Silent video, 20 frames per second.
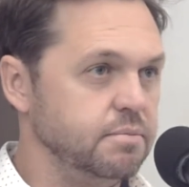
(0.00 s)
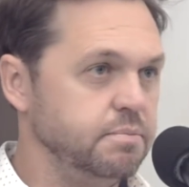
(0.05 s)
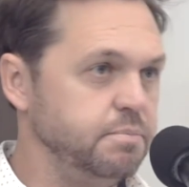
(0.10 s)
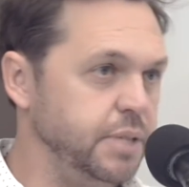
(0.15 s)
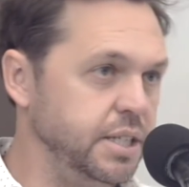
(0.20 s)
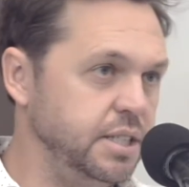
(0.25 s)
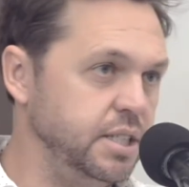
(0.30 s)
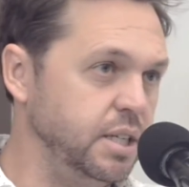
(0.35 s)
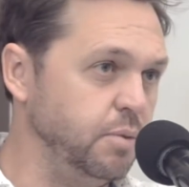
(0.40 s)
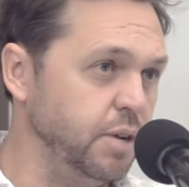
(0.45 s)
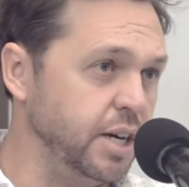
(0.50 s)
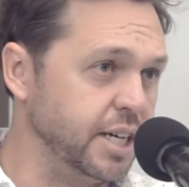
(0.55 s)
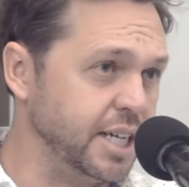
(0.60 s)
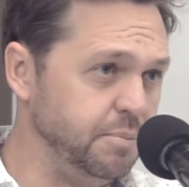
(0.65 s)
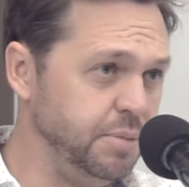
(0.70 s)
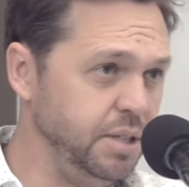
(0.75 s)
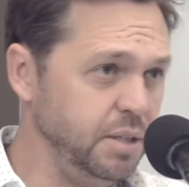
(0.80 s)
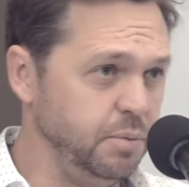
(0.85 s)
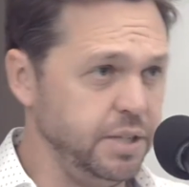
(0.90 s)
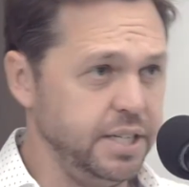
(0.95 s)
PTY
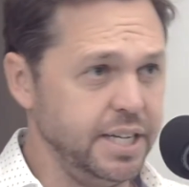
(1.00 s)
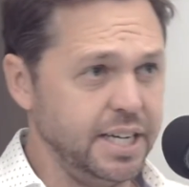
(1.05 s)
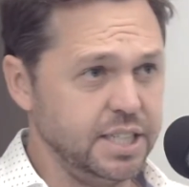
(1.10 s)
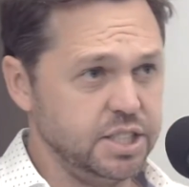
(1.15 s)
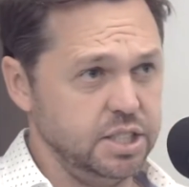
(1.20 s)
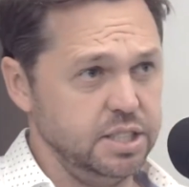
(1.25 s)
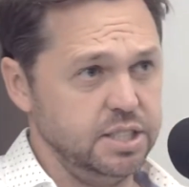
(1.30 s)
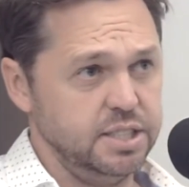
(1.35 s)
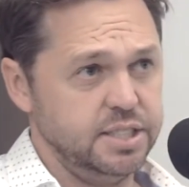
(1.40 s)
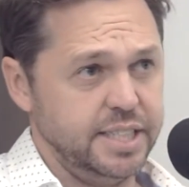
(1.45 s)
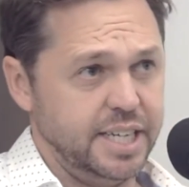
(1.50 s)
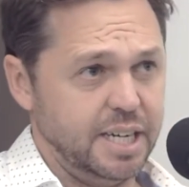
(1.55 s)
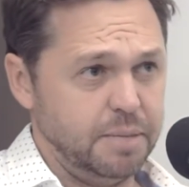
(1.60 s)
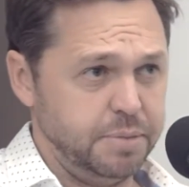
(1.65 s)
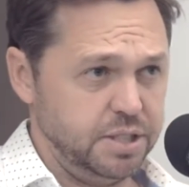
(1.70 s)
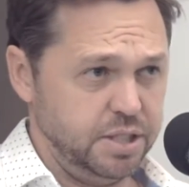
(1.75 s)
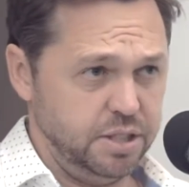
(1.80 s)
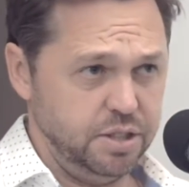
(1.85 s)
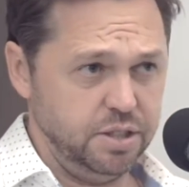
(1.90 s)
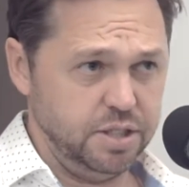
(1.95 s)
company. We'd actually set up
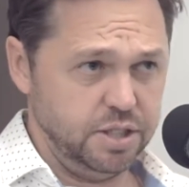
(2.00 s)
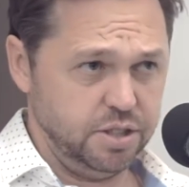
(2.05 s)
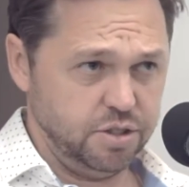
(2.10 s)
as a unit